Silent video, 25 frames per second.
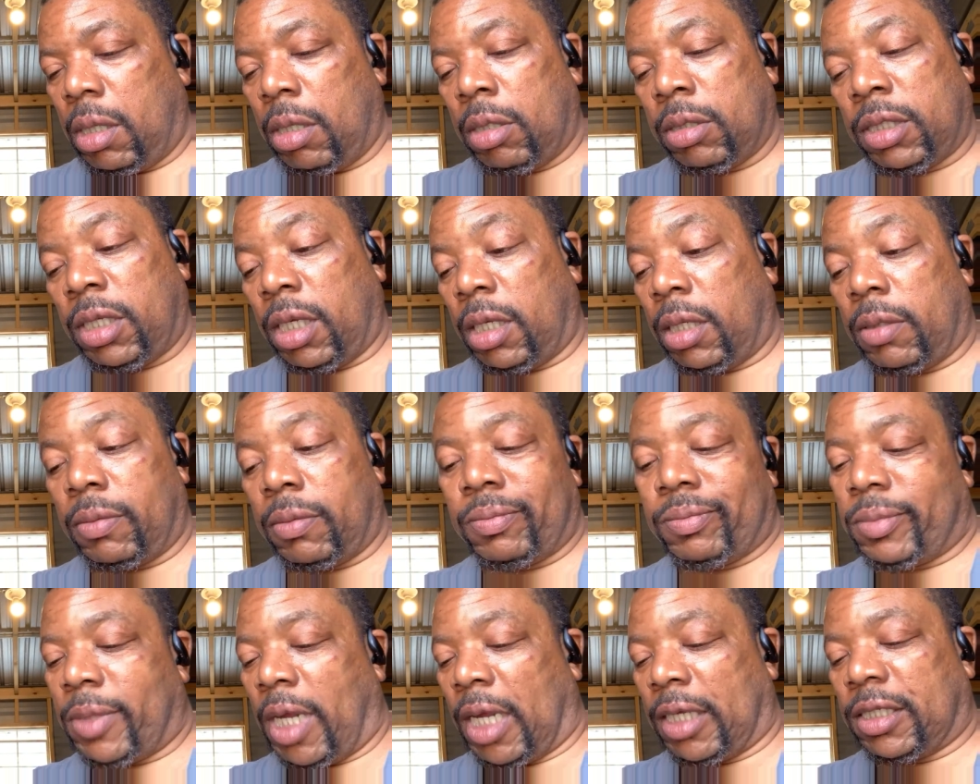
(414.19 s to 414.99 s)
So
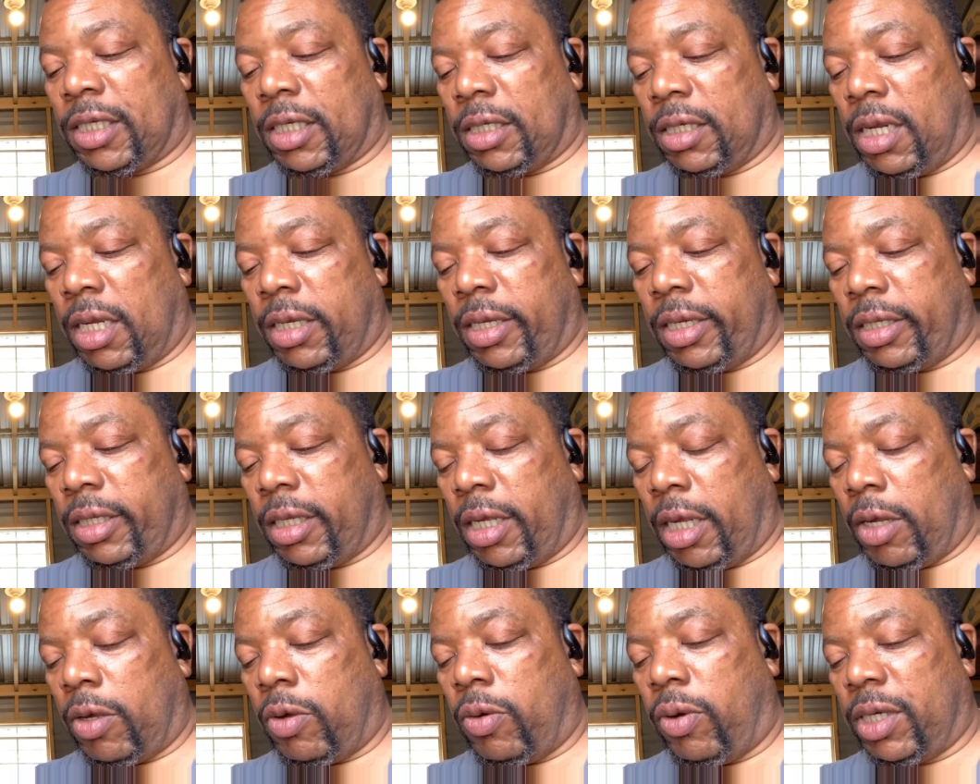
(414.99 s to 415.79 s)
that's another
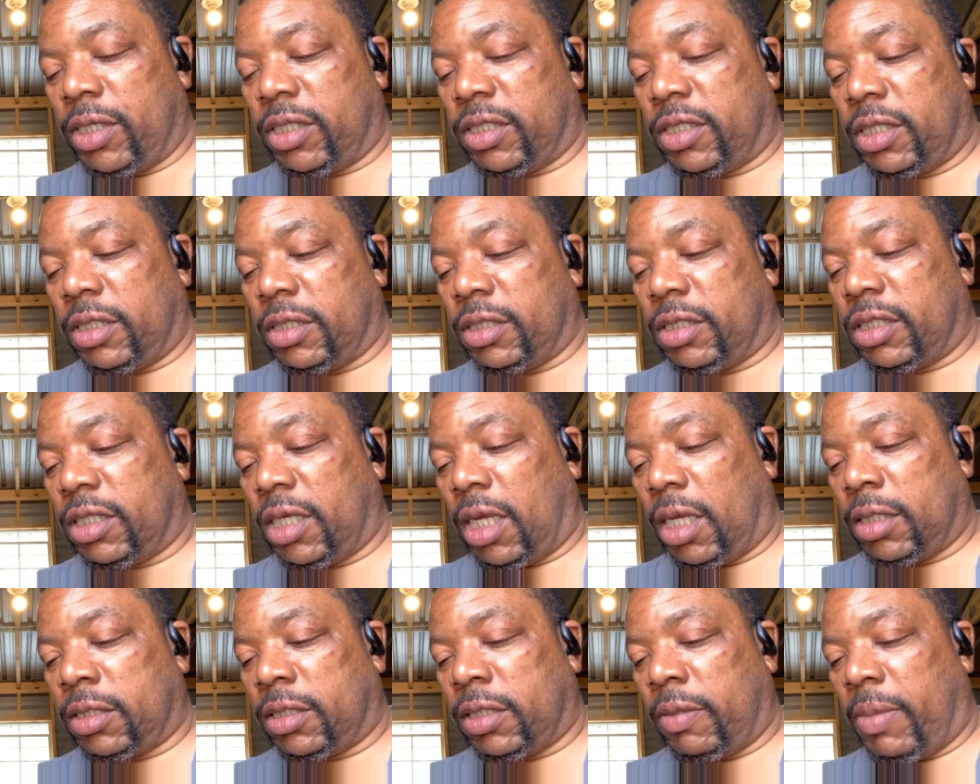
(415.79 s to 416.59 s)
thing
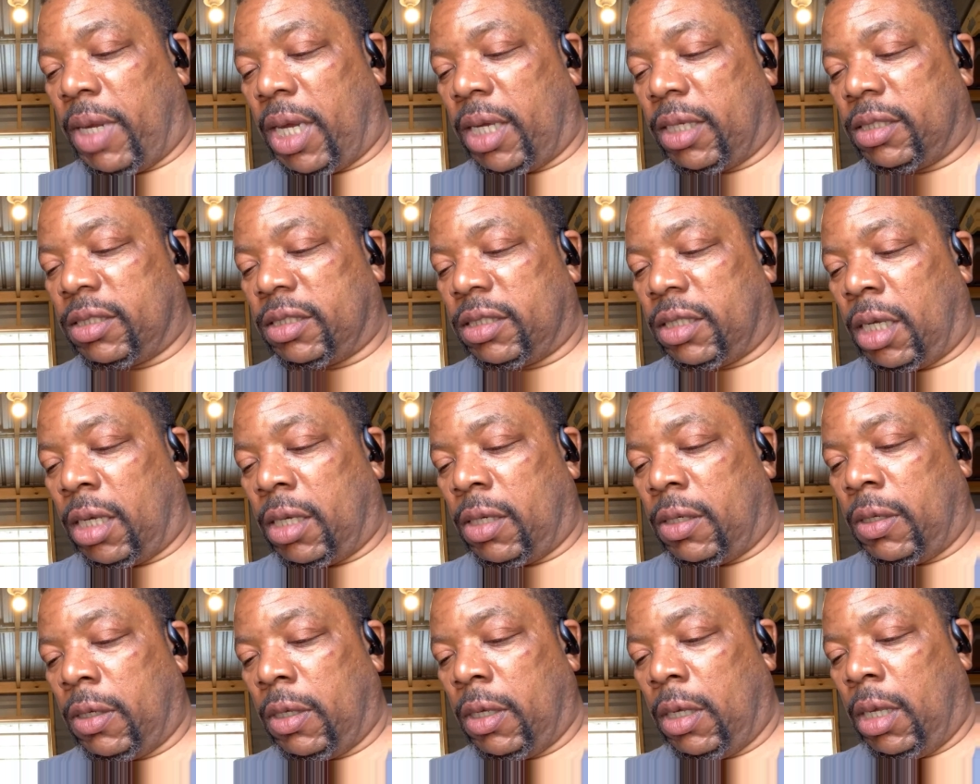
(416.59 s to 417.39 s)
somebody
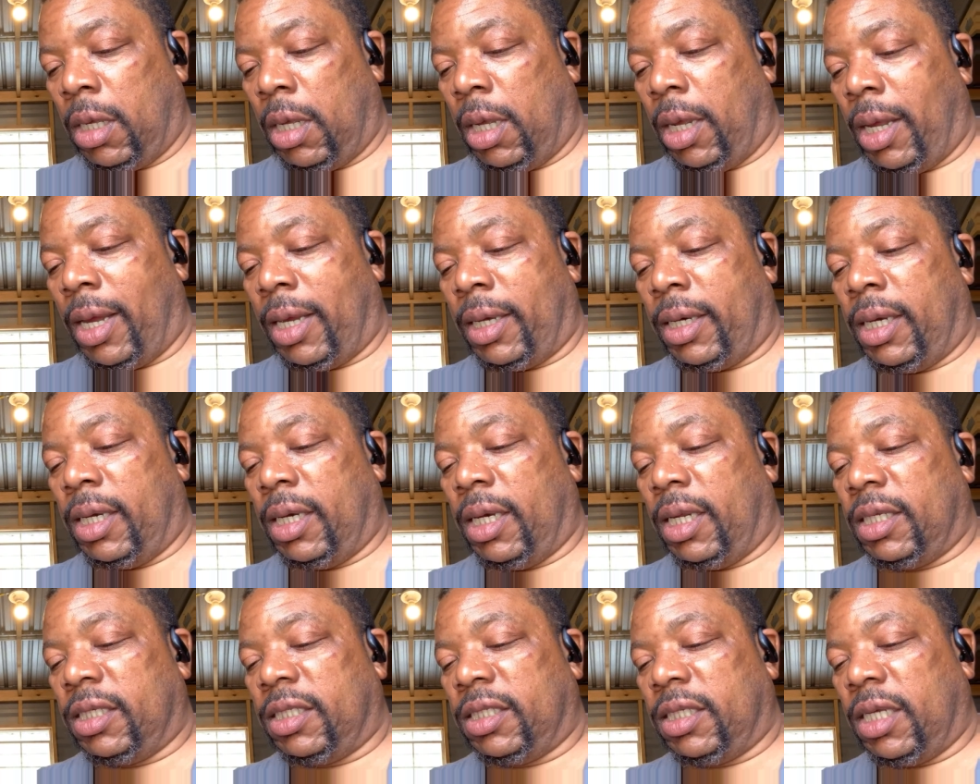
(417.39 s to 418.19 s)
said. And
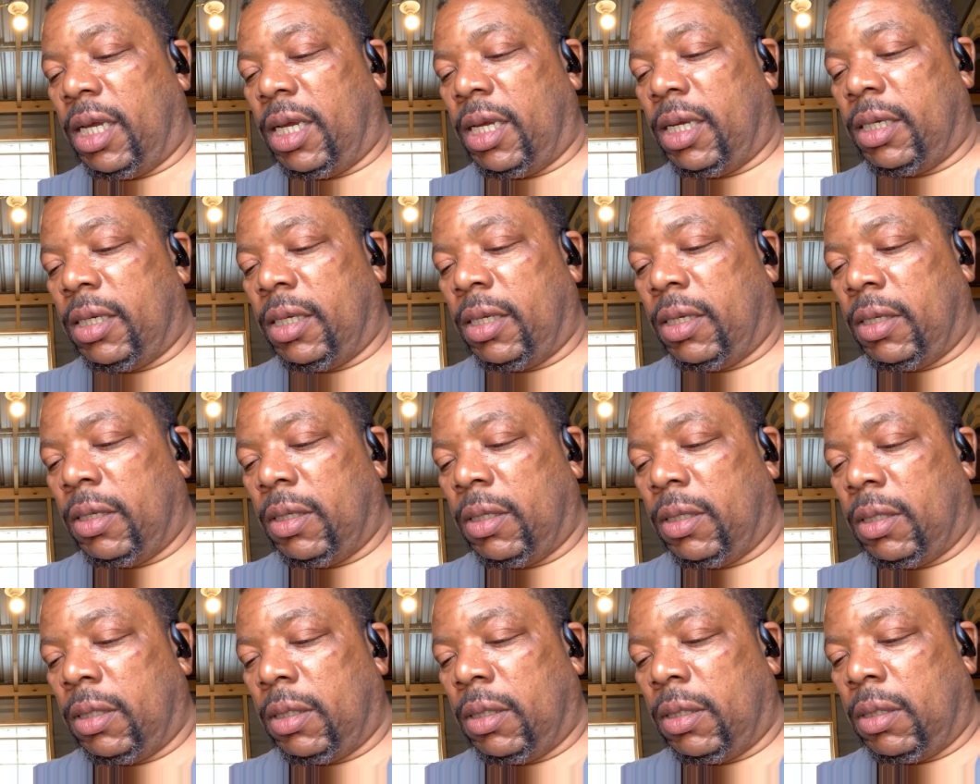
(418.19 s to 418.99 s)
then they said,
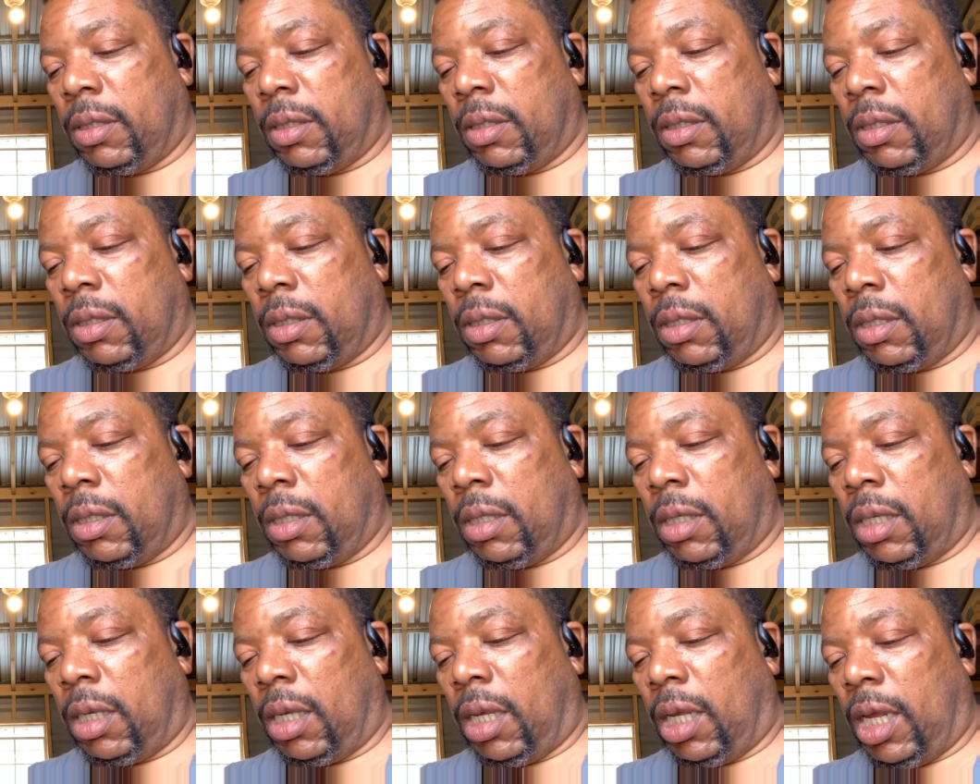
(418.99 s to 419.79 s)

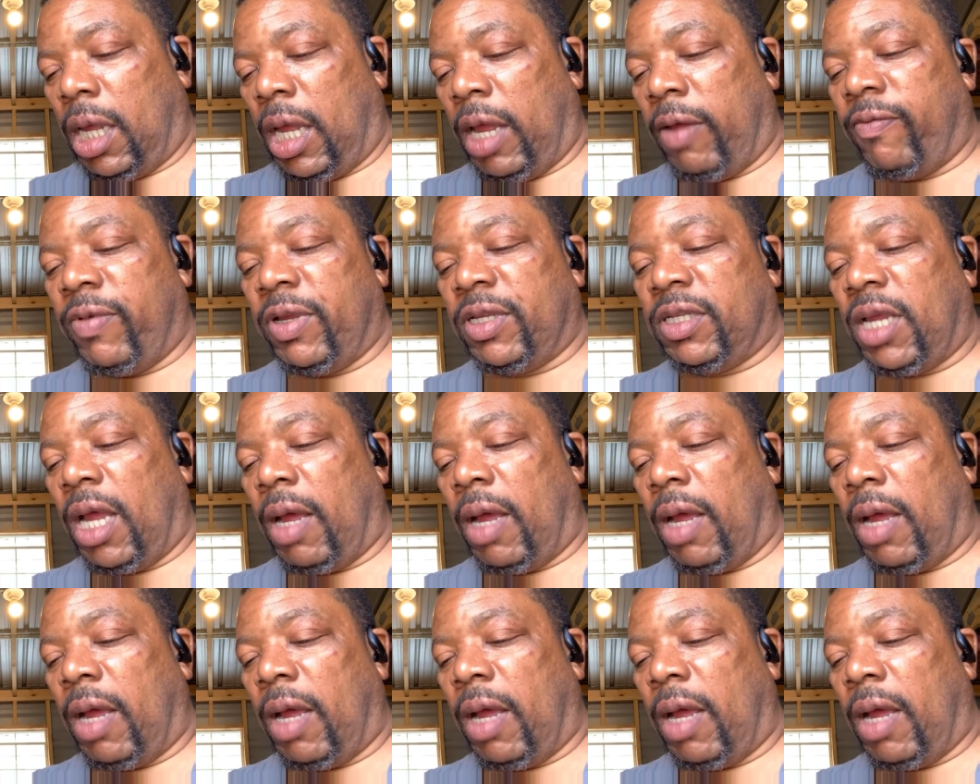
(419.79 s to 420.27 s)
every